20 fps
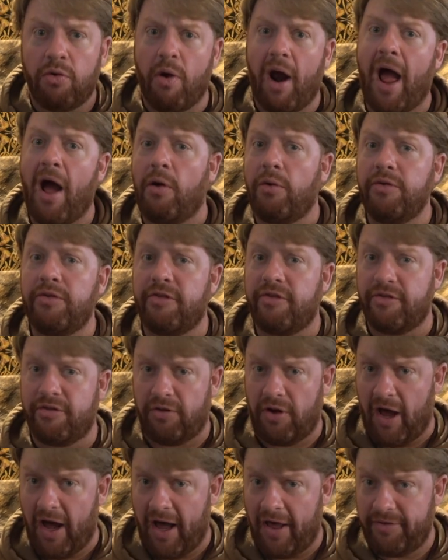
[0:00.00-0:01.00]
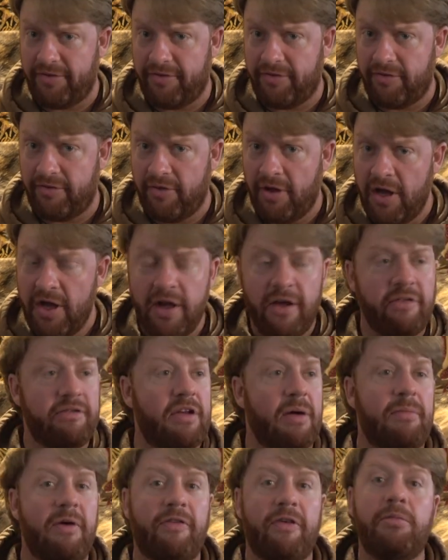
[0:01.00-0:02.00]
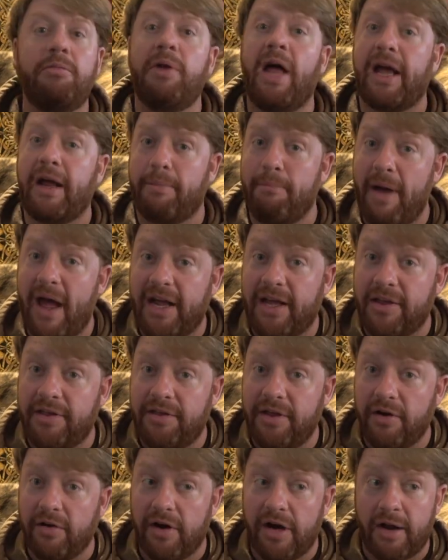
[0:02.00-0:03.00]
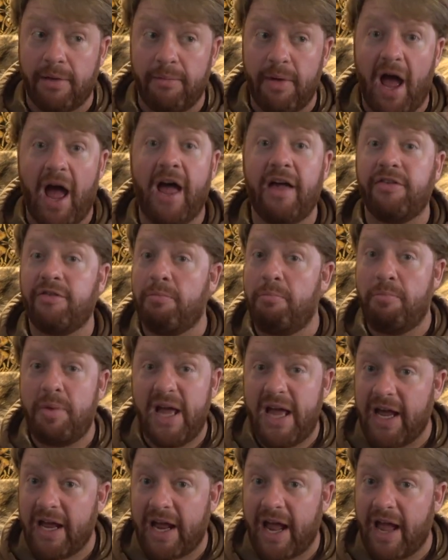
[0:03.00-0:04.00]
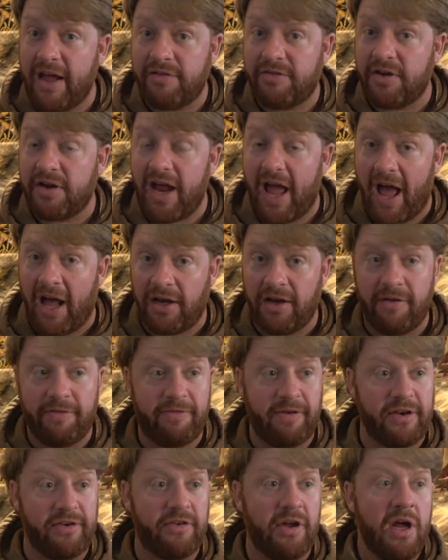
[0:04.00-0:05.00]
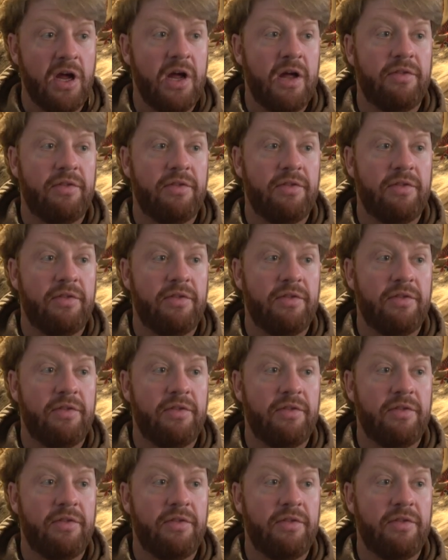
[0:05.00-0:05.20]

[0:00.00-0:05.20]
ground sloths some of them like Megatherium, as big as an elephant,